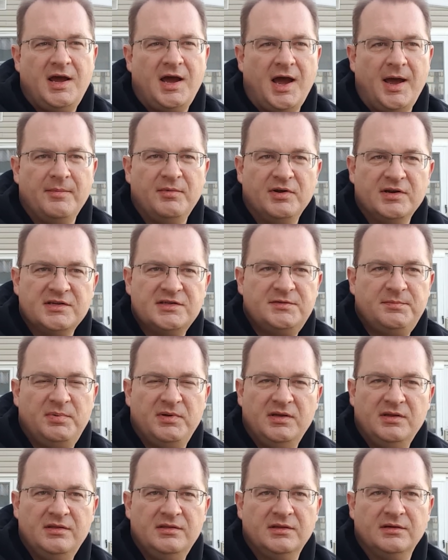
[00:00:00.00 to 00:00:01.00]
I'm going to
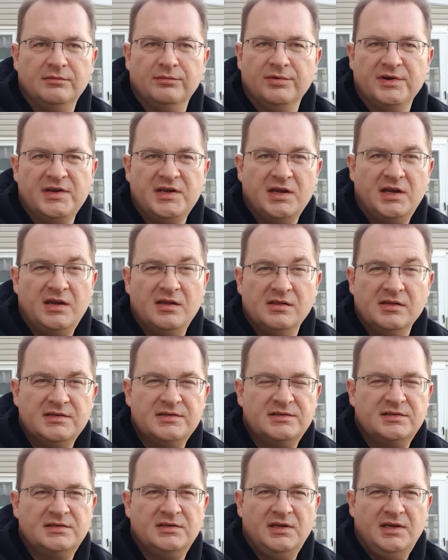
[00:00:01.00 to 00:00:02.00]
spend the
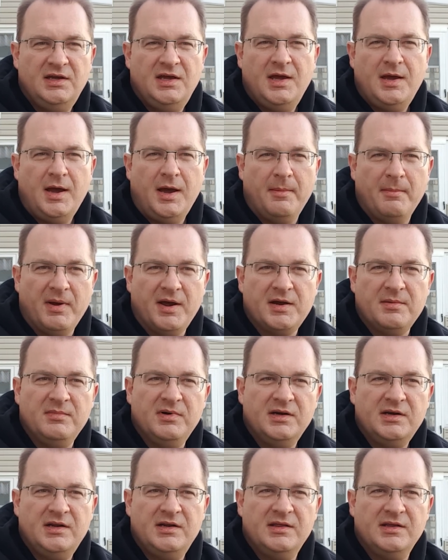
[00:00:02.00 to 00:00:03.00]
ridiculous amount of
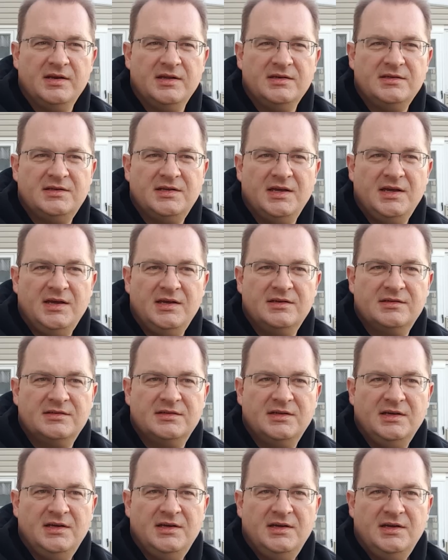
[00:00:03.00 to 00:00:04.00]
money that it
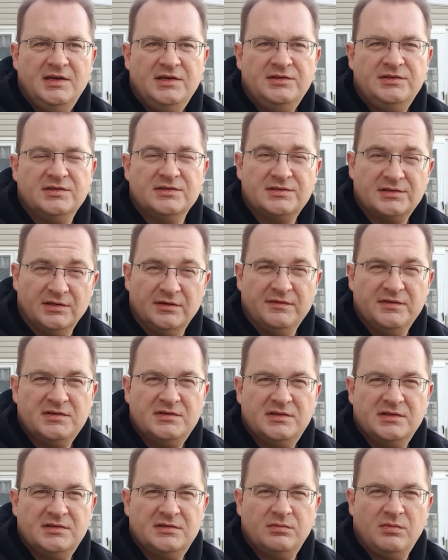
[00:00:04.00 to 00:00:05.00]
takes to
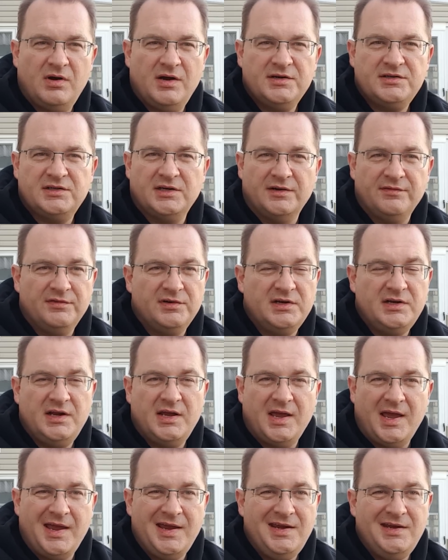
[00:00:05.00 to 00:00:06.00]
service this watch every
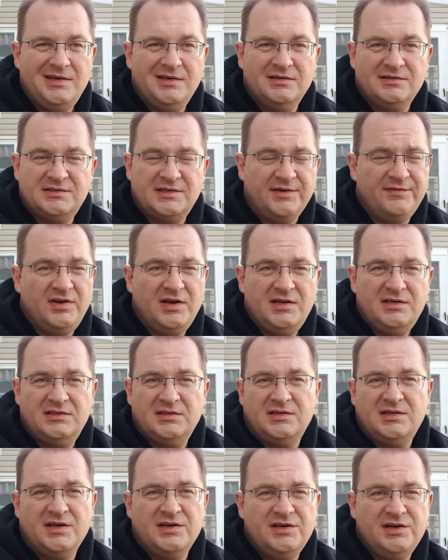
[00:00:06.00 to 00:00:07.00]
8
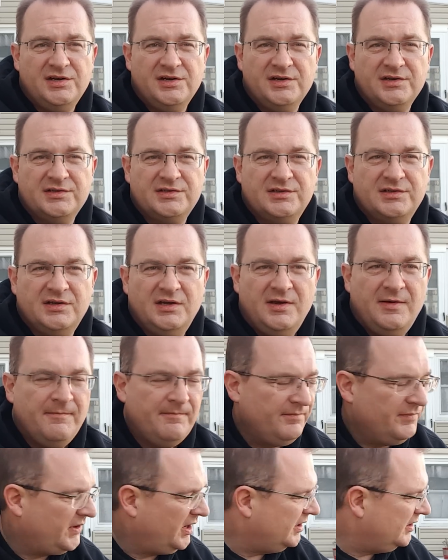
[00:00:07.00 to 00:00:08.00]
to 10 years.
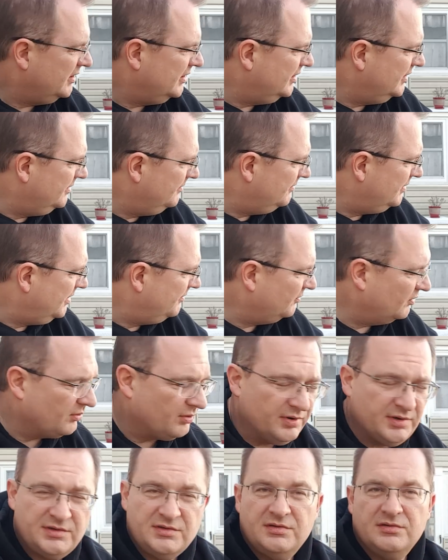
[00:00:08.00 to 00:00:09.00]
I'm
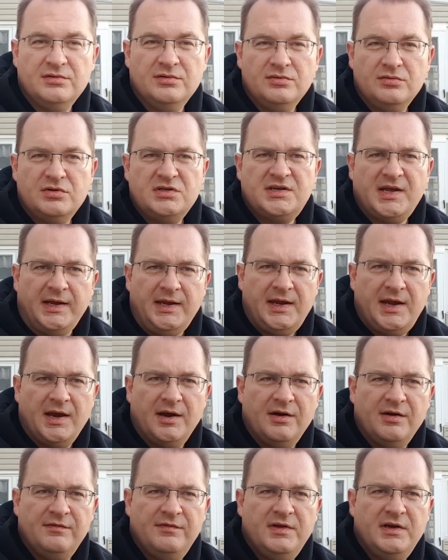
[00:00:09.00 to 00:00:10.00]
going to take
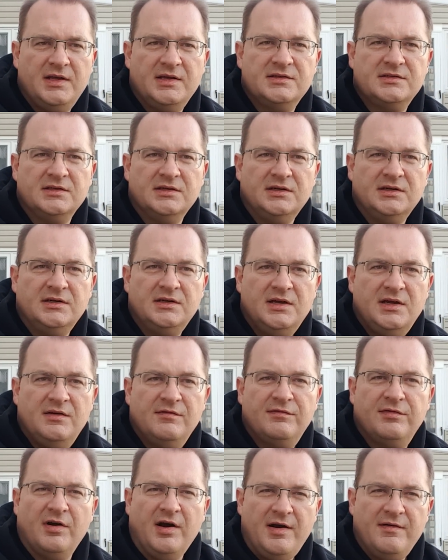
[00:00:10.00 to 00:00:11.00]
care of it as a
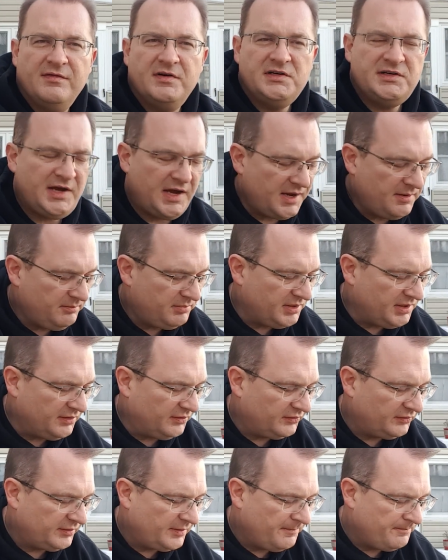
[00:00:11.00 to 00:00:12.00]
forever
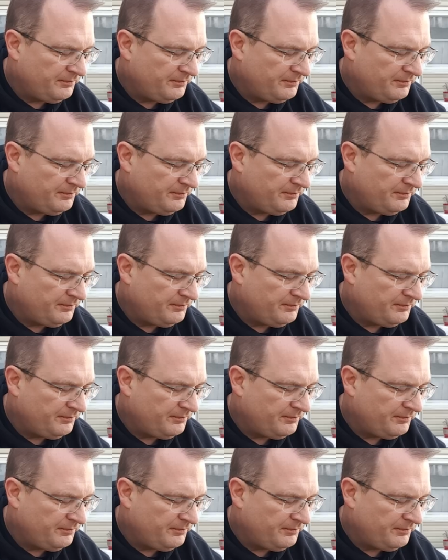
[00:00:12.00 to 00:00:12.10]
timepiece.